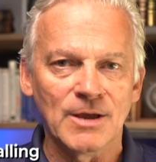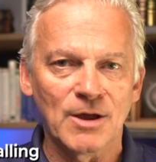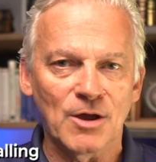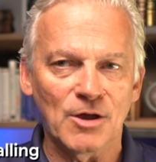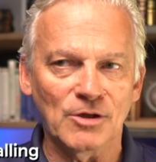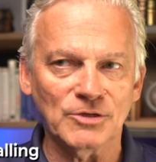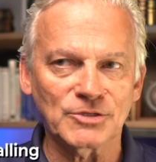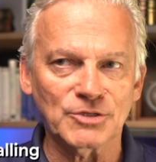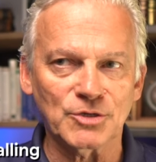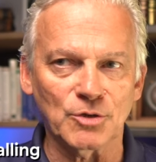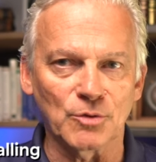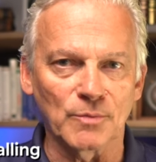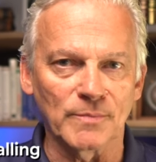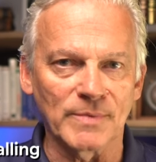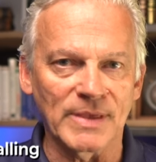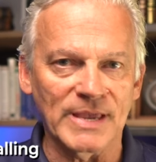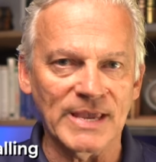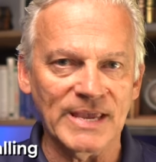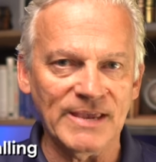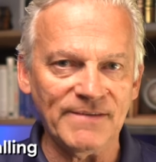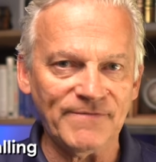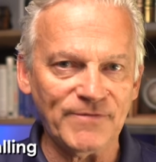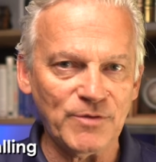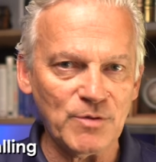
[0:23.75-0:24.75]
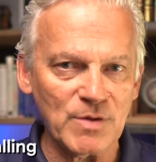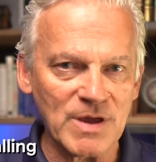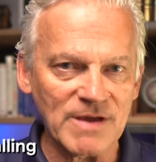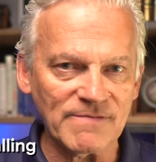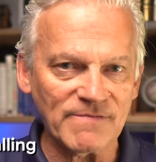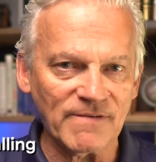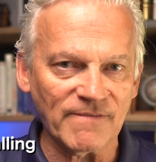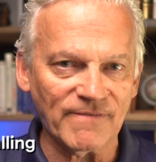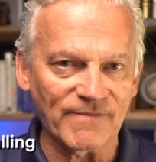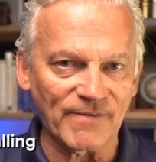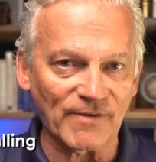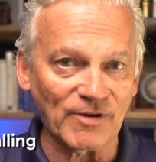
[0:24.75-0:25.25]
Also, if you have
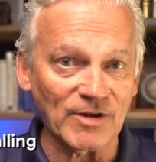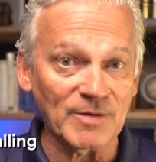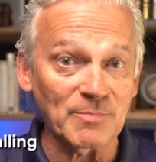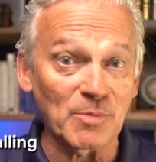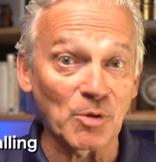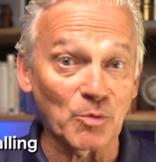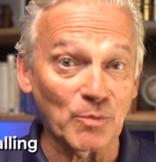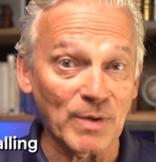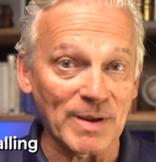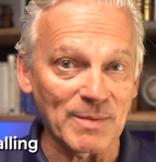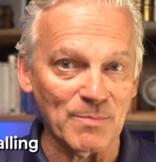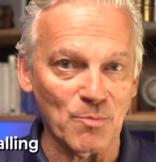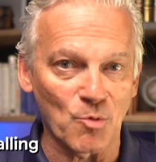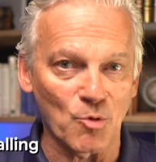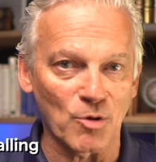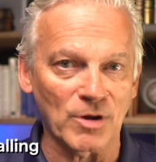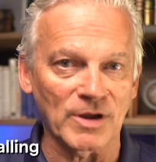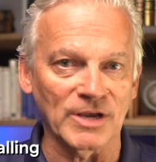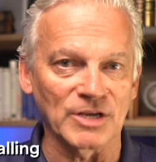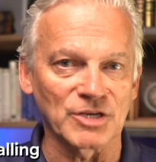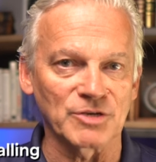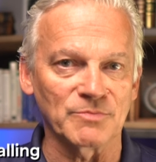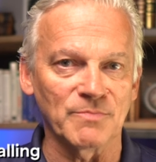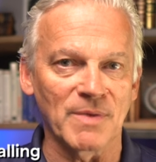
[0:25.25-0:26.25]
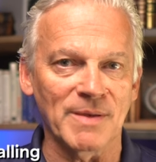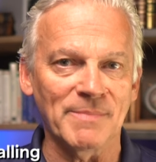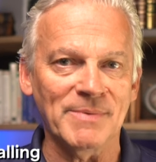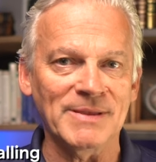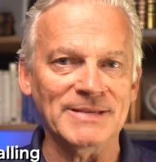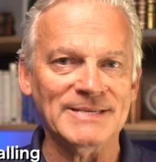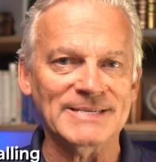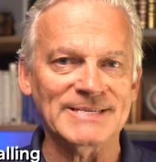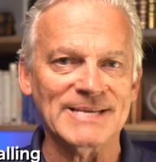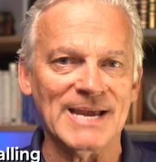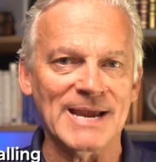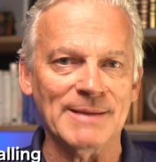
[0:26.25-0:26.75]
a variable rate mortgage, maybe
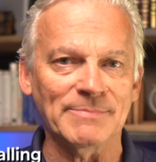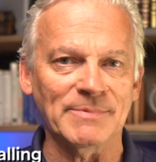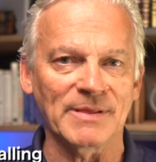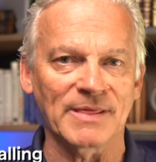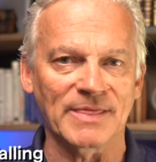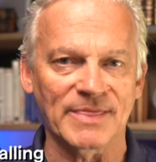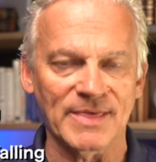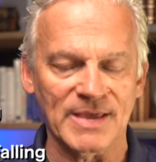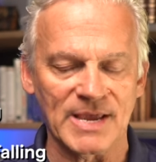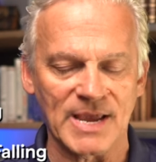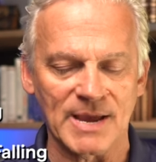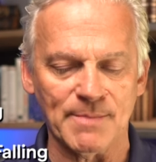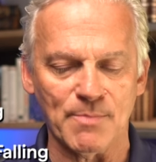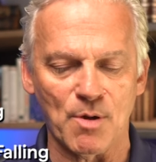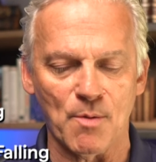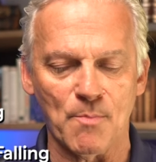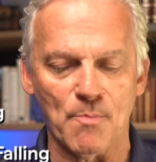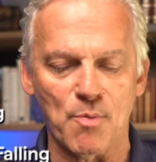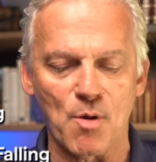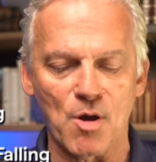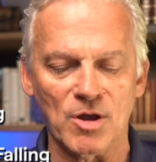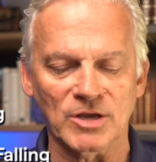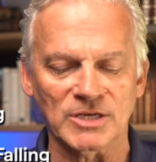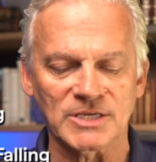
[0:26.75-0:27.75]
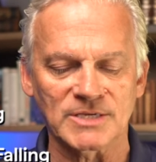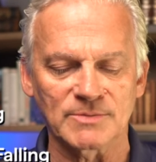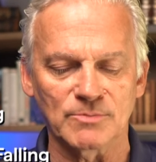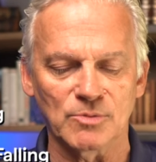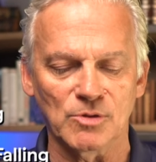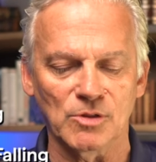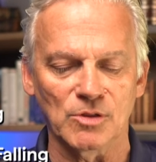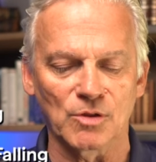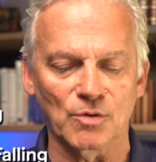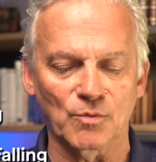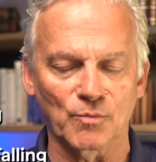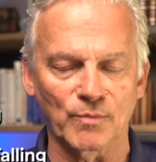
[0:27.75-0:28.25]
it's time to think about
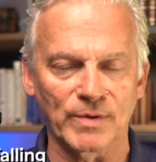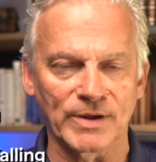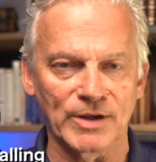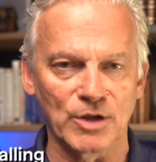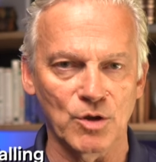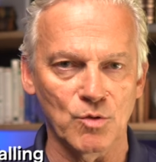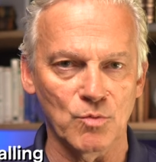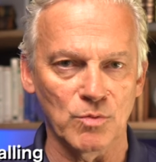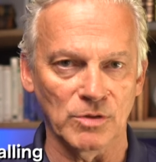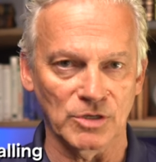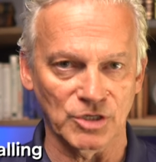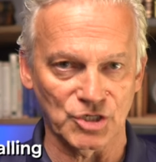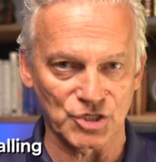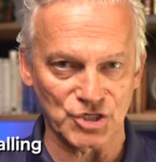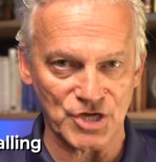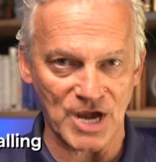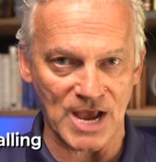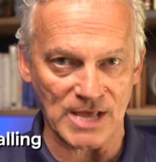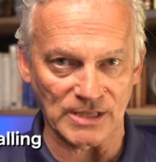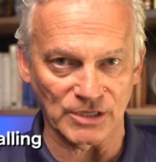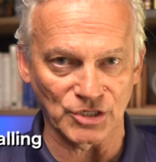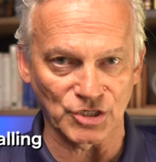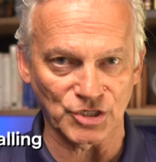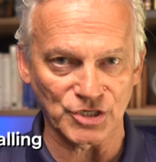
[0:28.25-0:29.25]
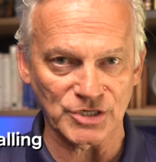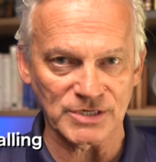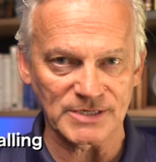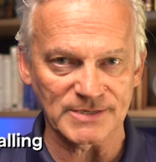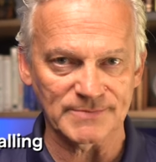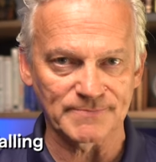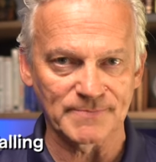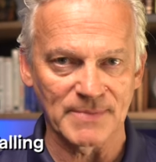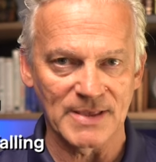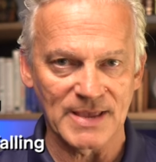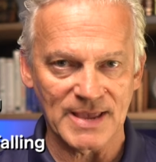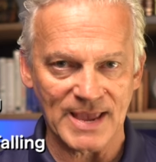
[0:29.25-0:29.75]
possible renewal
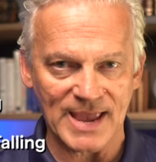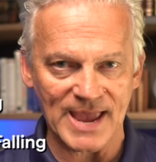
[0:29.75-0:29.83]
challenges.